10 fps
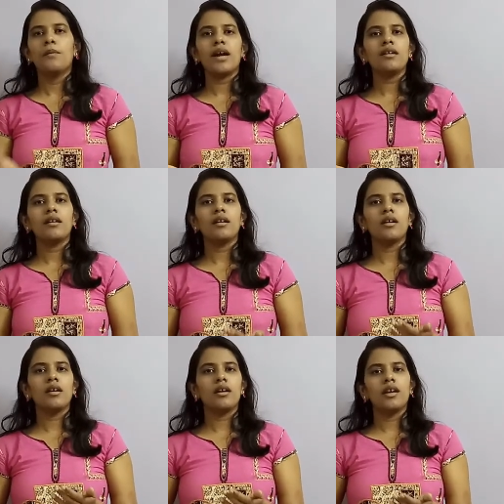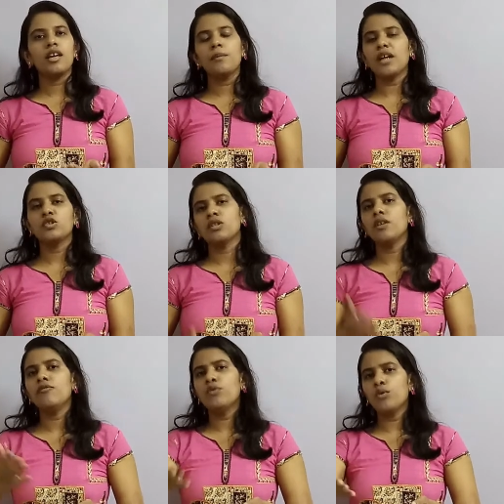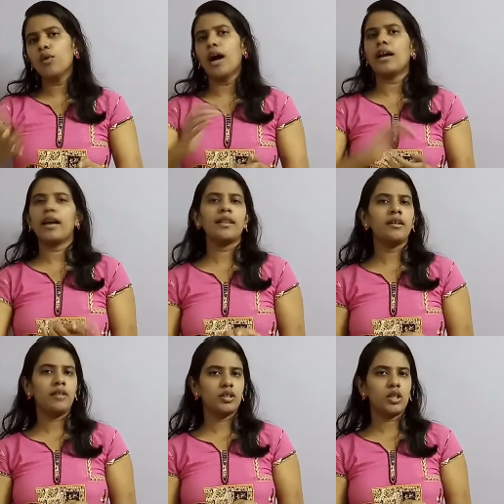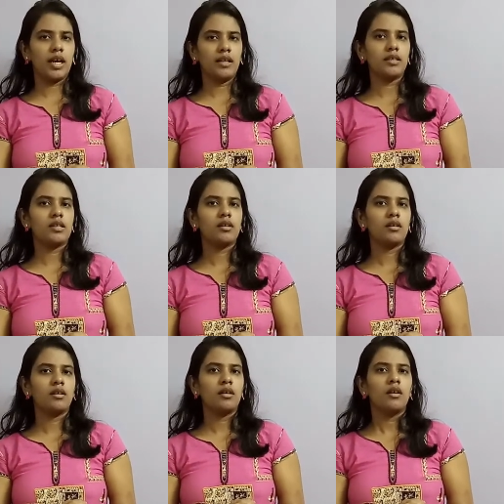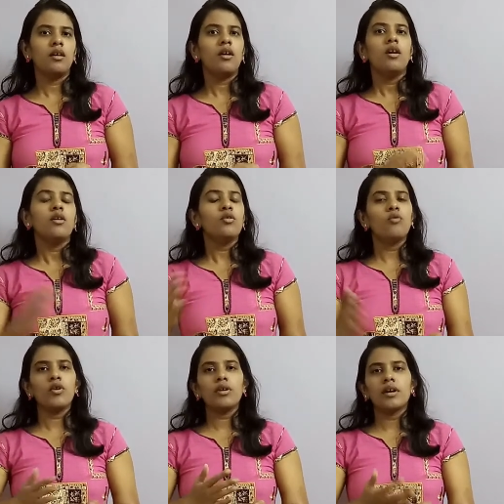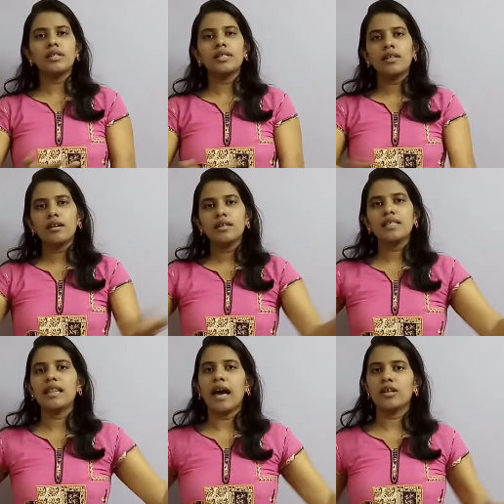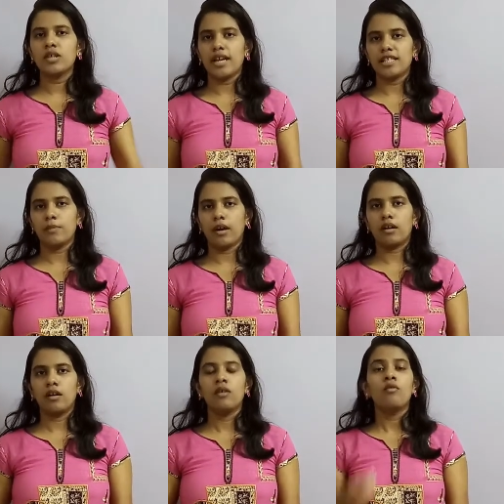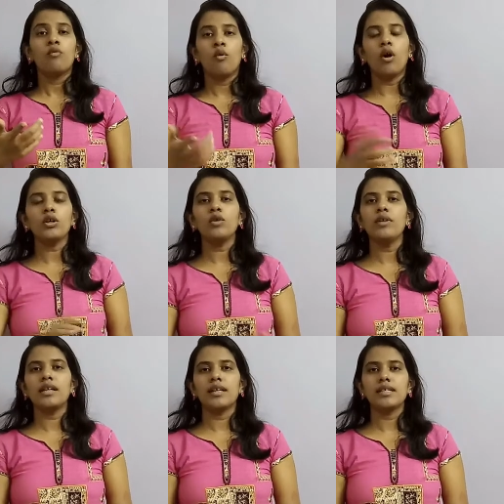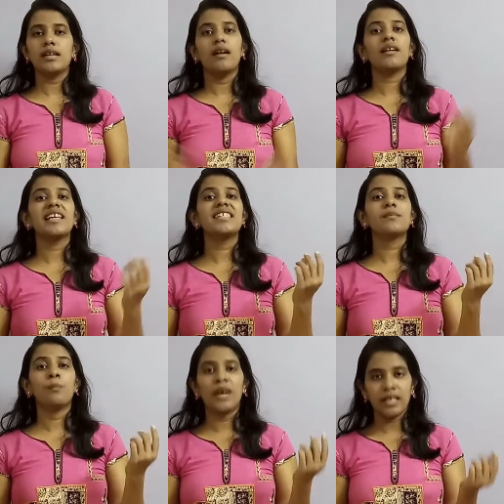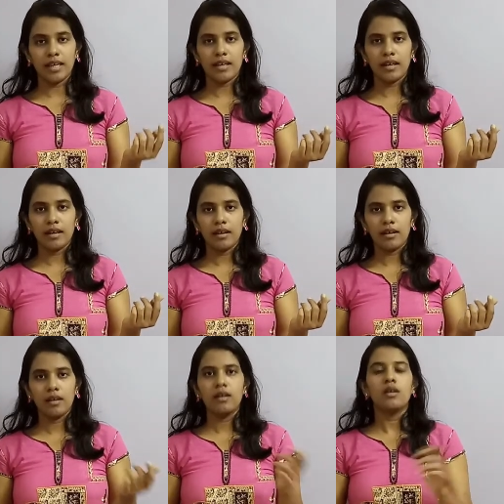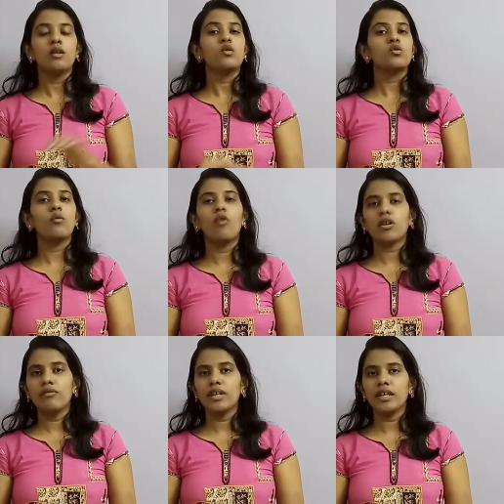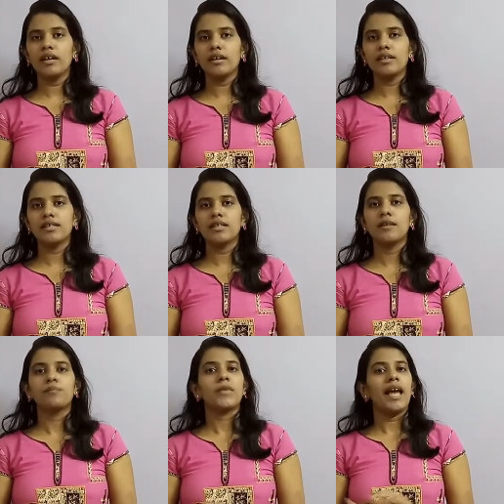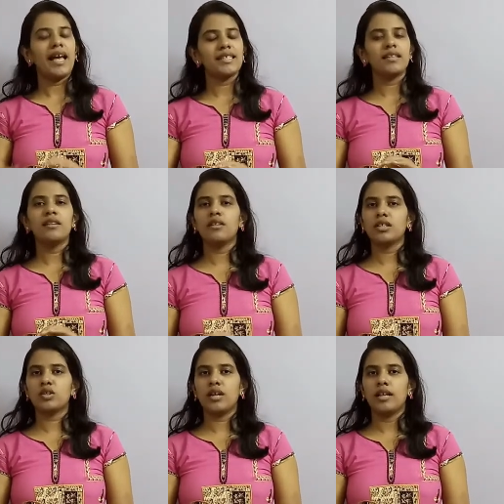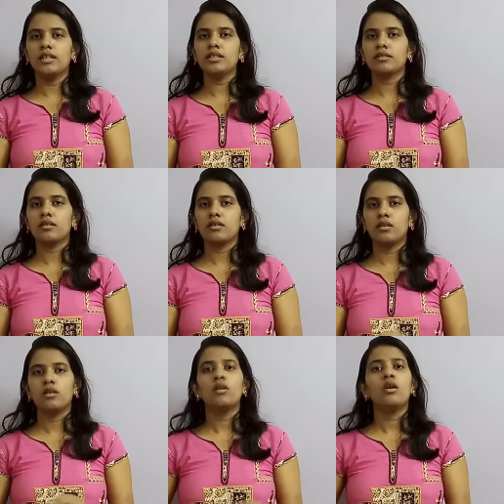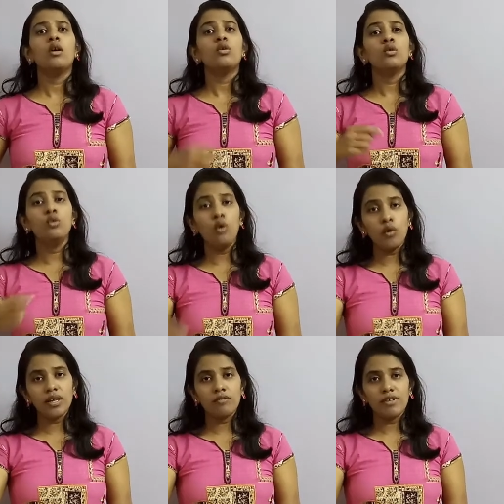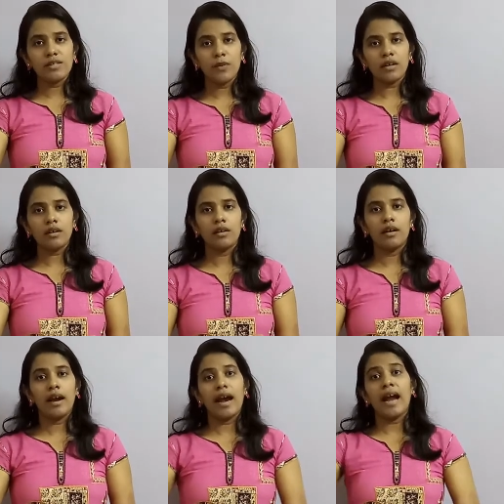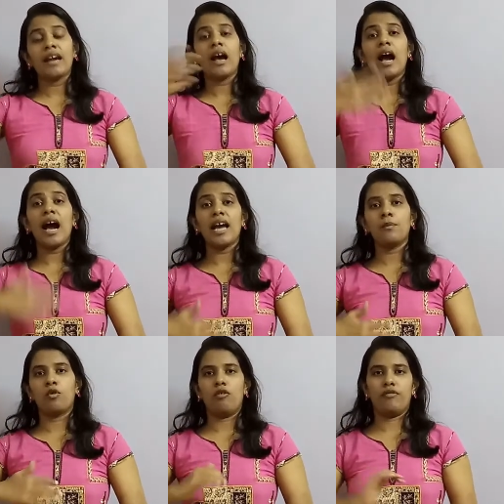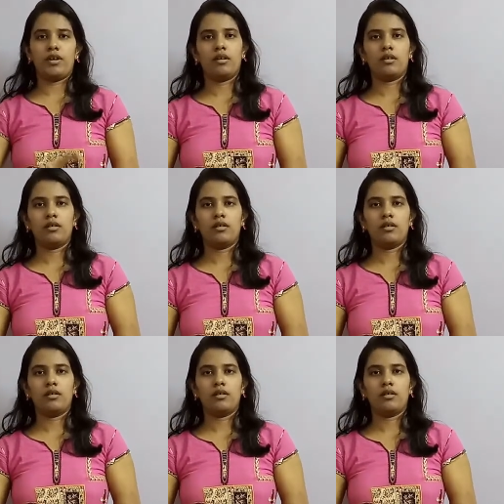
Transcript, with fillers: But imagine if you are an industrialist, you won't consider this larger aspect. What you will consider is money. So what we need is, as an industrialist, low investment and high profit.